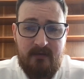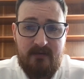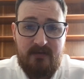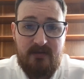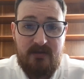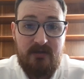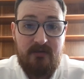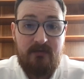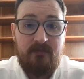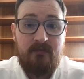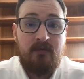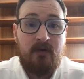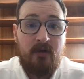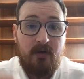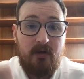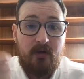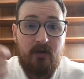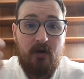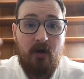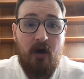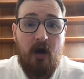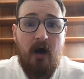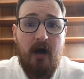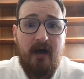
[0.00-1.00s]
to
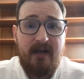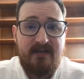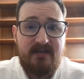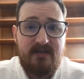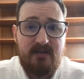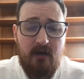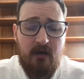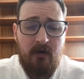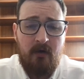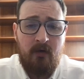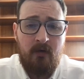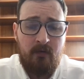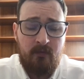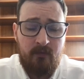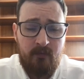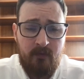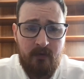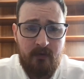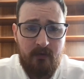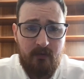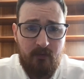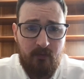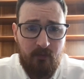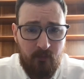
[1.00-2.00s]
God's
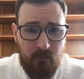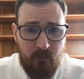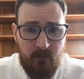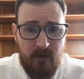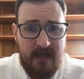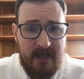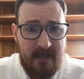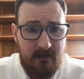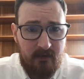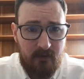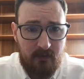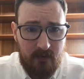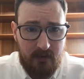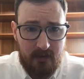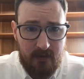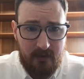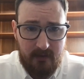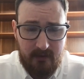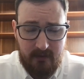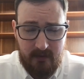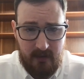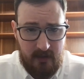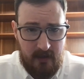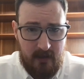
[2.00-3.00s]
own
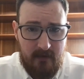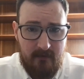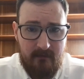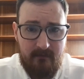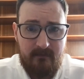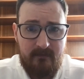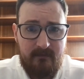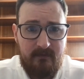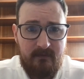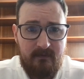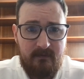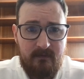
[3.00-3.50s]
real love.